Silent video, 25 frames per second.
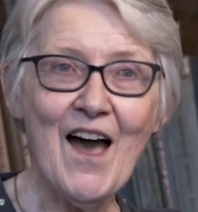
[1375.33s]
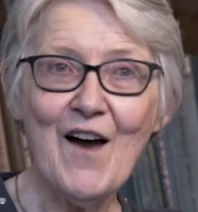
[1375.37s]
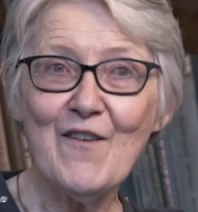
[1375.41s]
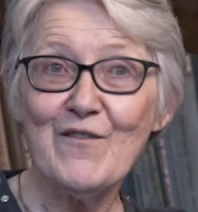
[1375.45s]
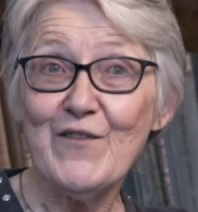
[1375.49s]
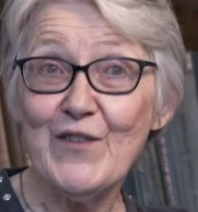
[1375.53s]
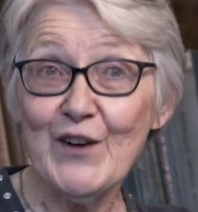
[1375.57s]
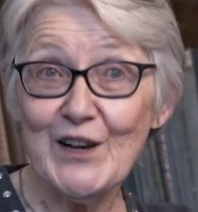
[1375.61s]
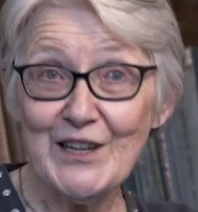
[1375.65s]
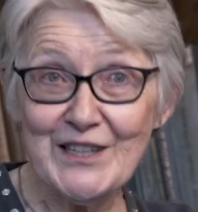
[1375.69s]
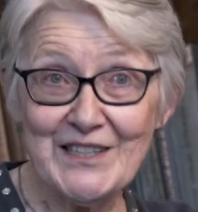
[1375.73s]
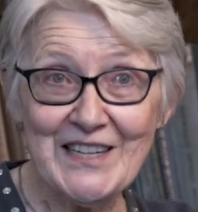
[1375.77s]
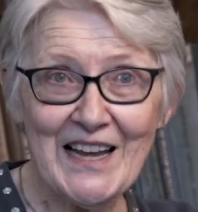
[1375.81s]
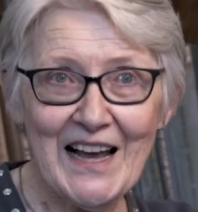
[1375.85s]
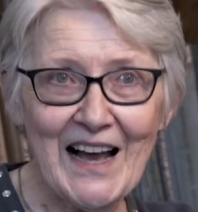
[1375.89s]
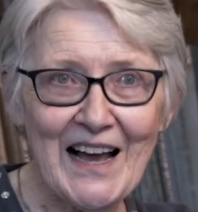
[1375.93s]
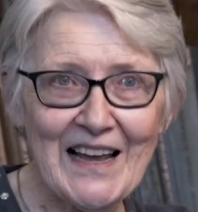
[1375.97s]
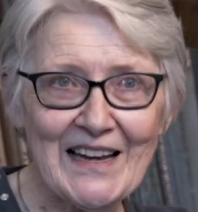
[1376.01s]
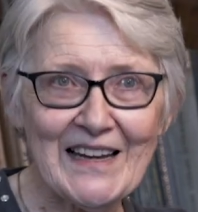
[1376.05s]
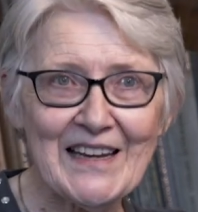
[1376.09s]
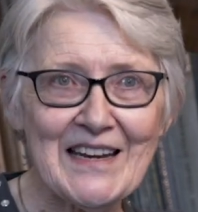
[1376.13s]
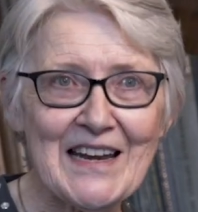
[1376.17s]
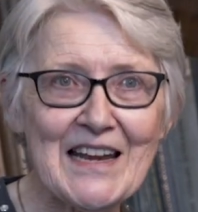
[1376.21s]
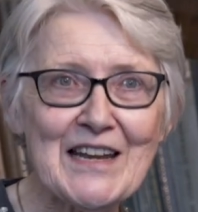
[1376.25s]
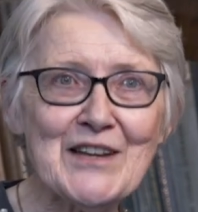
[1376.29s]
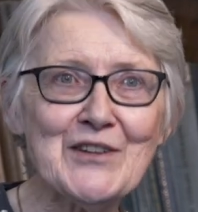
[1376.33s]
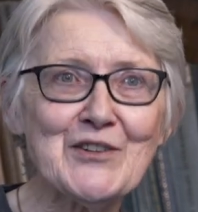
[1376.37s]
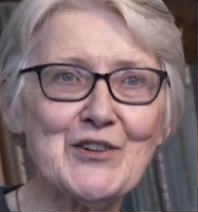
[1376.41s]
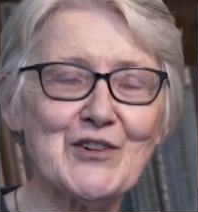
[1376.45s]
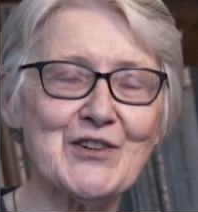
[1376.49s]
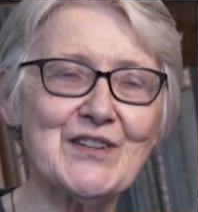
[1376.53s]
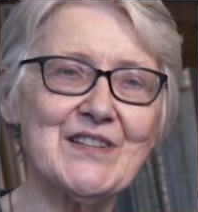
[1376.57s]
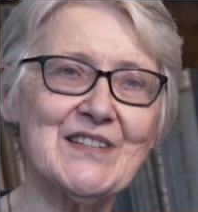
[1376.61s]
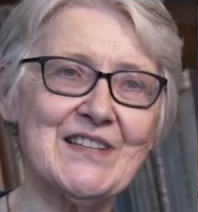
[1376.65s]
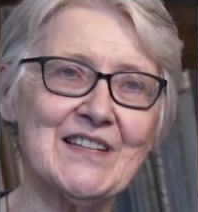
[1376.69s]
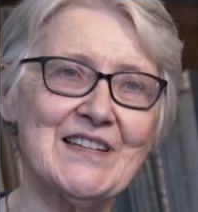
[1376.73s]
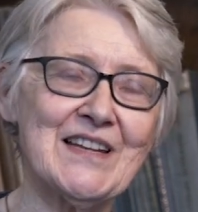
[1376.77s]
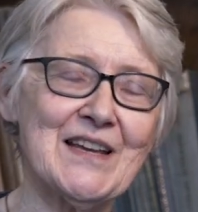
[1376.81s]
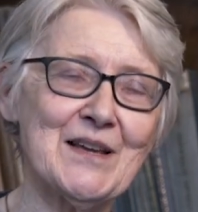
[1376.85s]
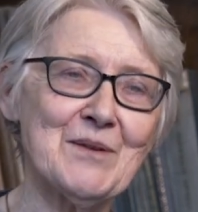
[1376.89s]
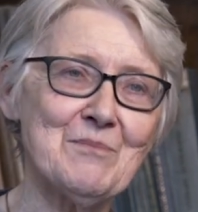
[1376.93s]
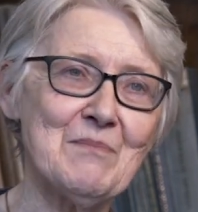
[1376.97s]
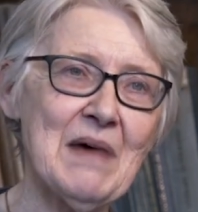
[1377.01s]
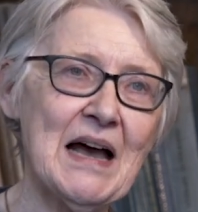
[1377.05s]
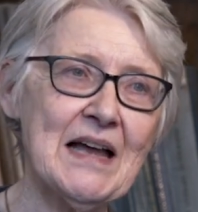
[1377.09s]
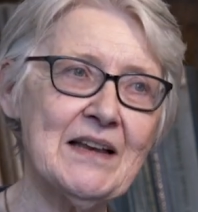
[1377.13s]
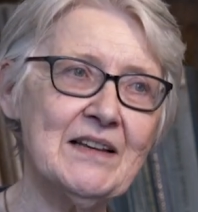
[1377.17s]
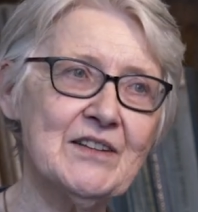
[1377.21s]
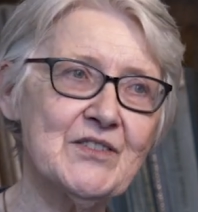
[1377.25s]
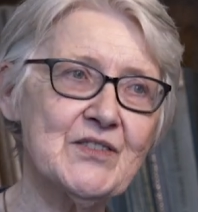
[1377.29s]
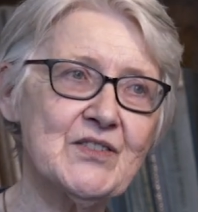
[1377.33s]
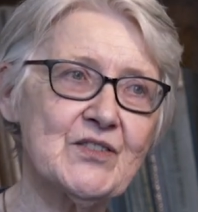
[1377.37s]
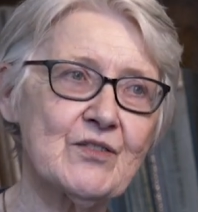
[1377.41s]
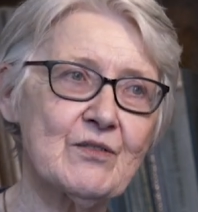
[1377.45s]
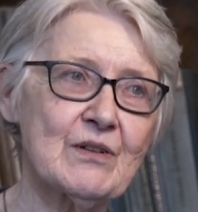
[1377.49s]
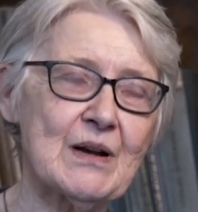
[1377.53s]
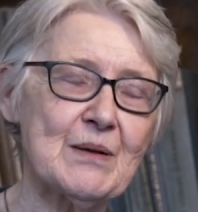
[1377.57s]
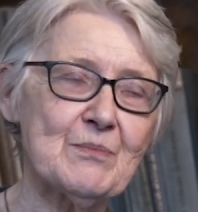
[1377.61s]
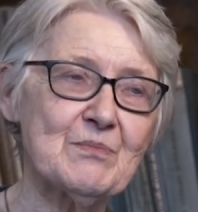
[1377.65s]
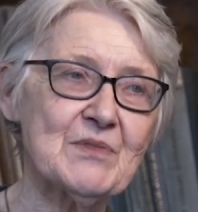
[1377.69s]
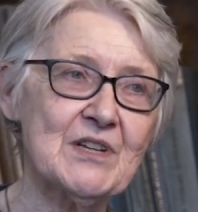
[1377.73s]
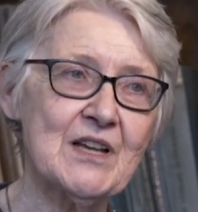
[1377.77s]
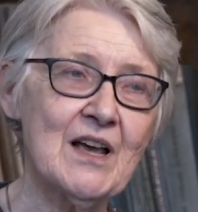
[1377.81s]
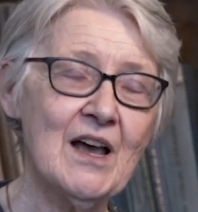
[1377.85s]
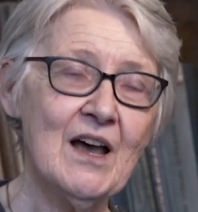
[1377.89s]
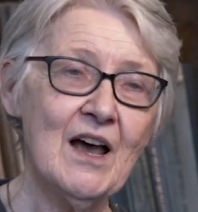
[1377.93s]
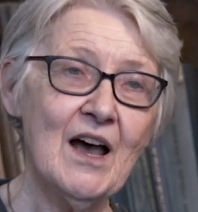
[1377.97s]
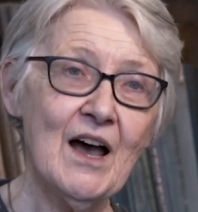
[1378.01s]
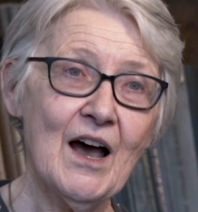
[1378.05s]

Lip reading: fertile and interesting manuscript.